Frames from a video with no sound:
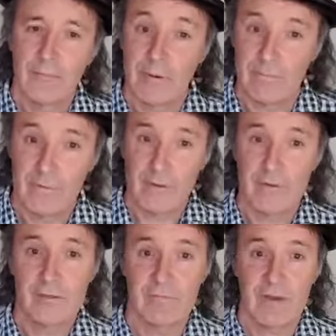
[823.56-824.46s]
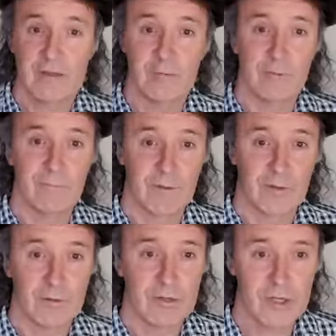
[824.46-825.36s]
But for those of us who would
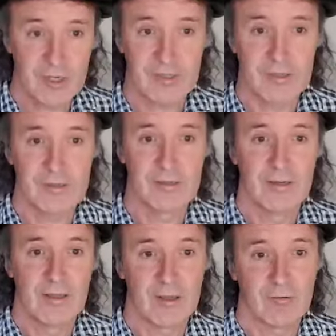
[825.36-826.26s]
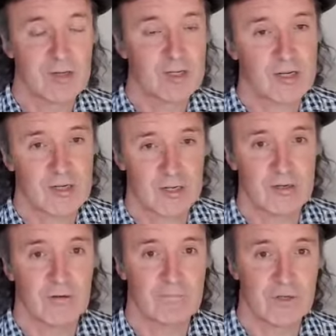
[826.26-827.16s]
follow Jesus, the
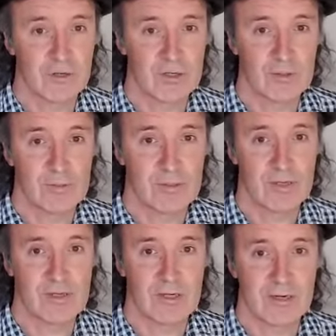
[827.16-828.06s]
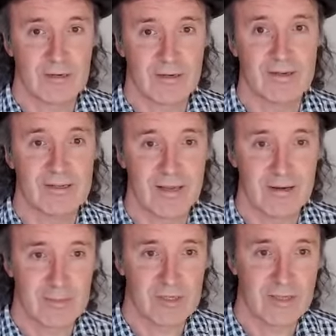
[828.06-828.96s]
rejection of Joshua's agenda is
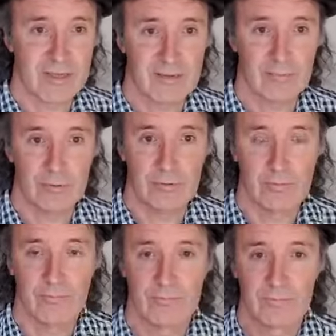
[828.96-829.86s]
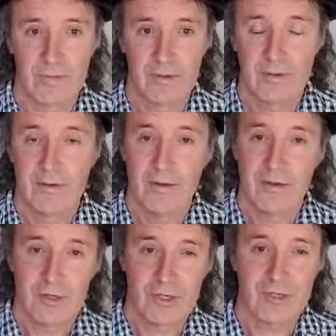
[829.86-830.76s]
unmistakable.
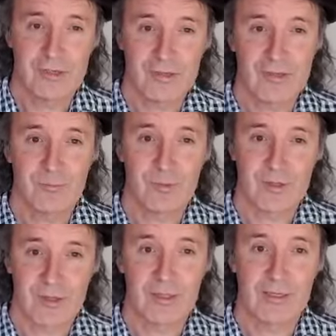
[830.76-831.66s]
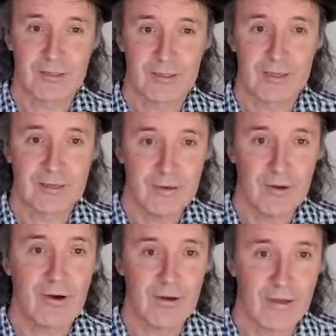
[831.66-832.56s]
Jesus was clearly
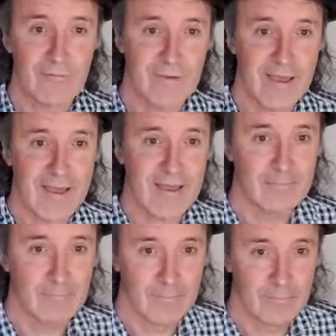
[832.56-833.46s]
not a fan.